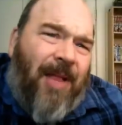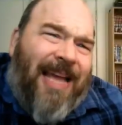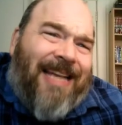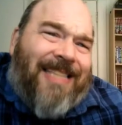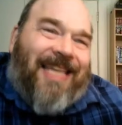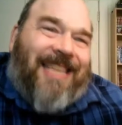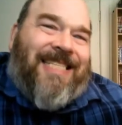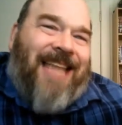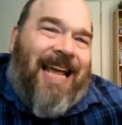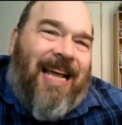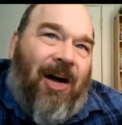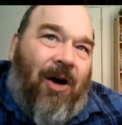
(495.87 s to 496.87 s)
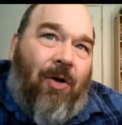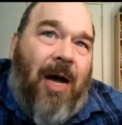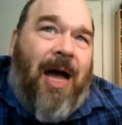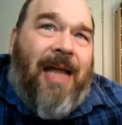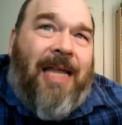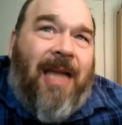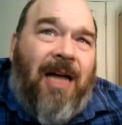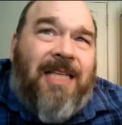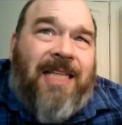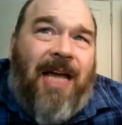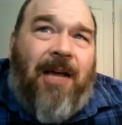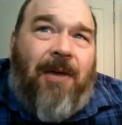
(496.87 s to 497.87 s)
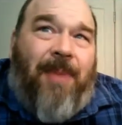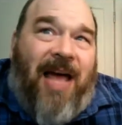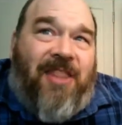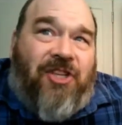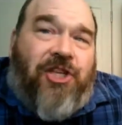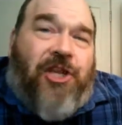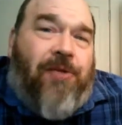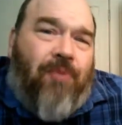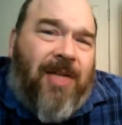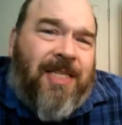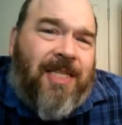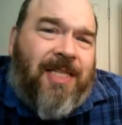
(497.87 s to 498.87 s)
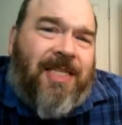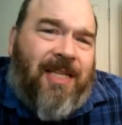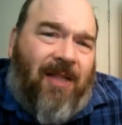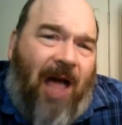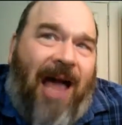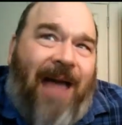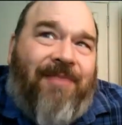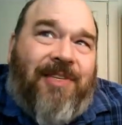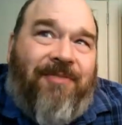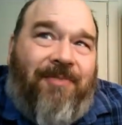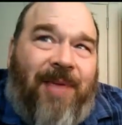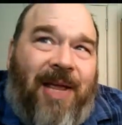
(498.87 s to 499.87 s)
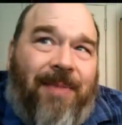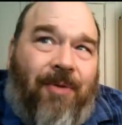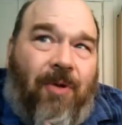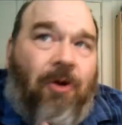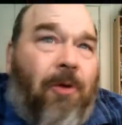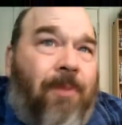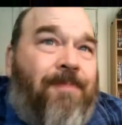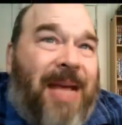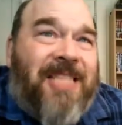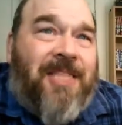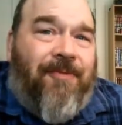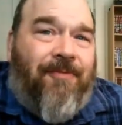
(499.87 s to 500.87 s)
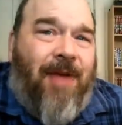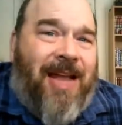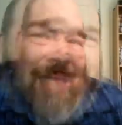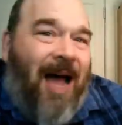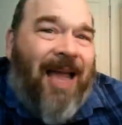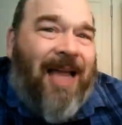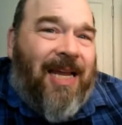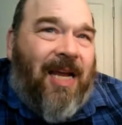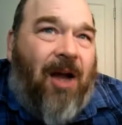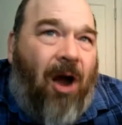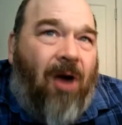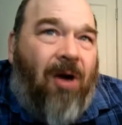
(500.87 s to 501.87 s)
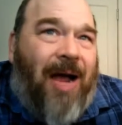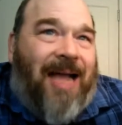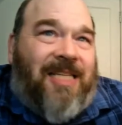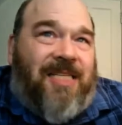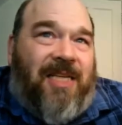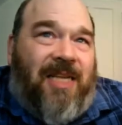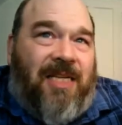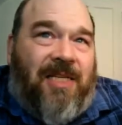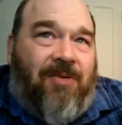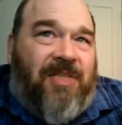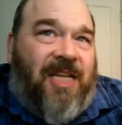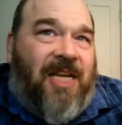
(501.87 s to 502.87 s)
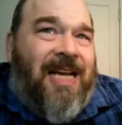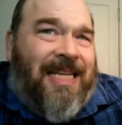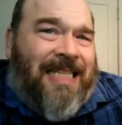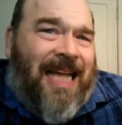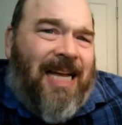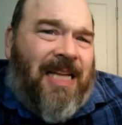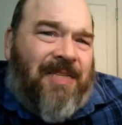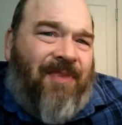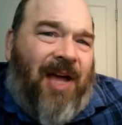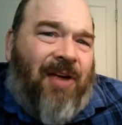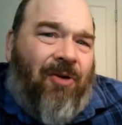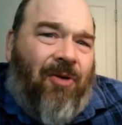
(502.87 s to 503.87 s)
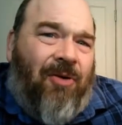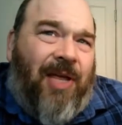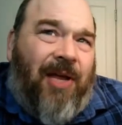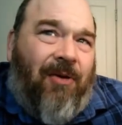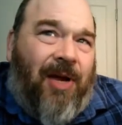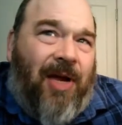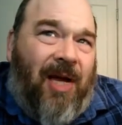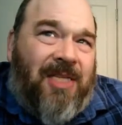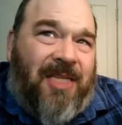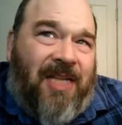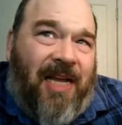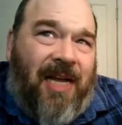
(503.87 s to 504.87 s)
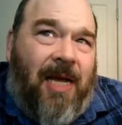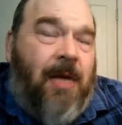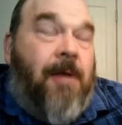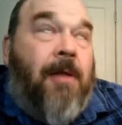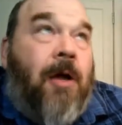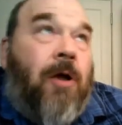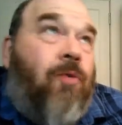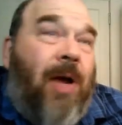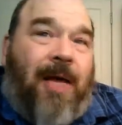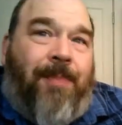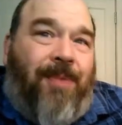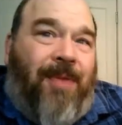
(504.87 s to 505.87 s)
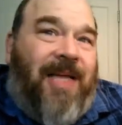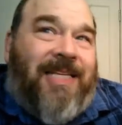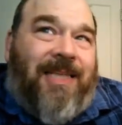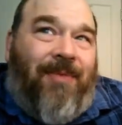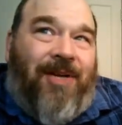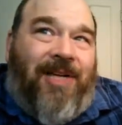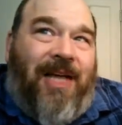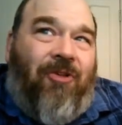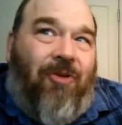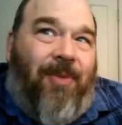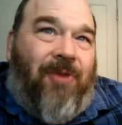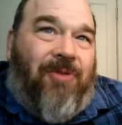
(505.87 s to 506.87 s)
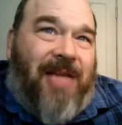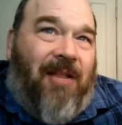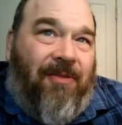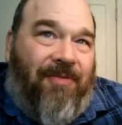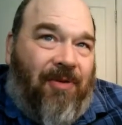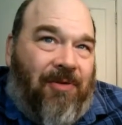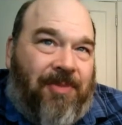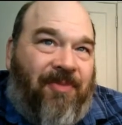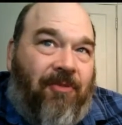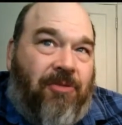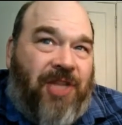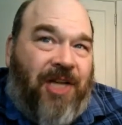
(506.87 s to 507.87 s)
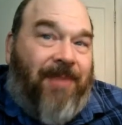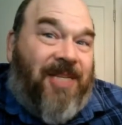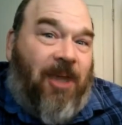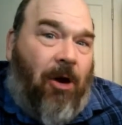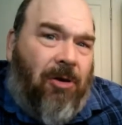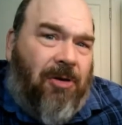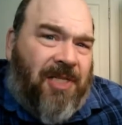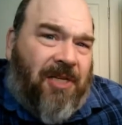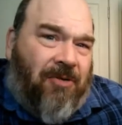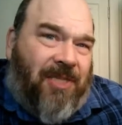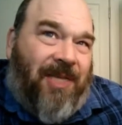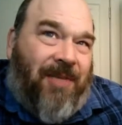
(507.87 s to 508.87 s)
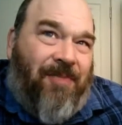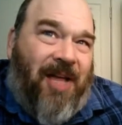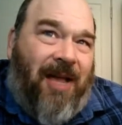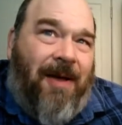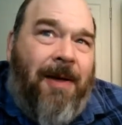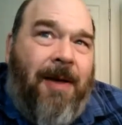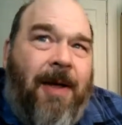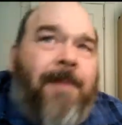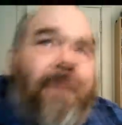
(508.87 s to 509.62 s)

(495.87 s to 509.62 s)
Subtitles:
Blake is a psycho, a young psychopath. She risks the lives of people, her best friend dying in a car accident so as to satisfy her own curiosity. Quick, please, someone tell her about telephones before she commits arson or something.